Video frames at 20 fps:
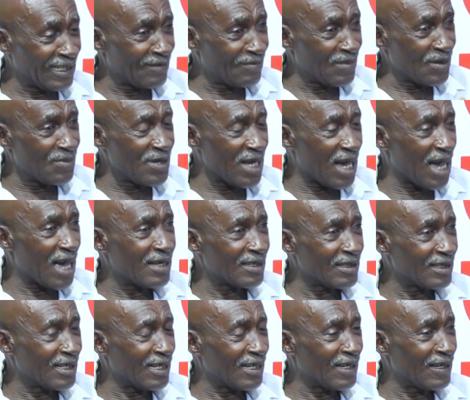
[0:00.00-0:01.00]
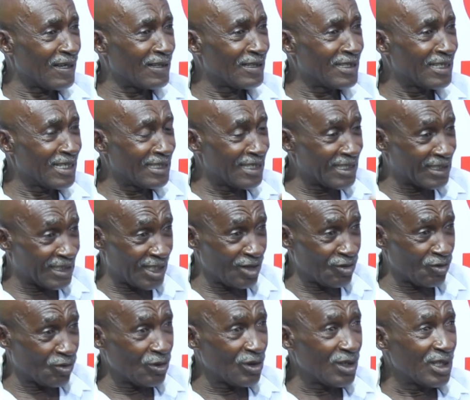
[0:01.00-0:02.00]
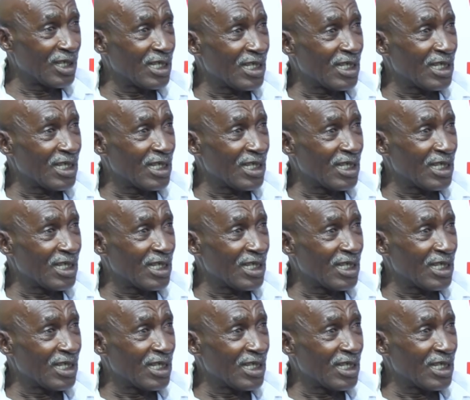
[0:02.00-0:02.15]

bebia ne chi no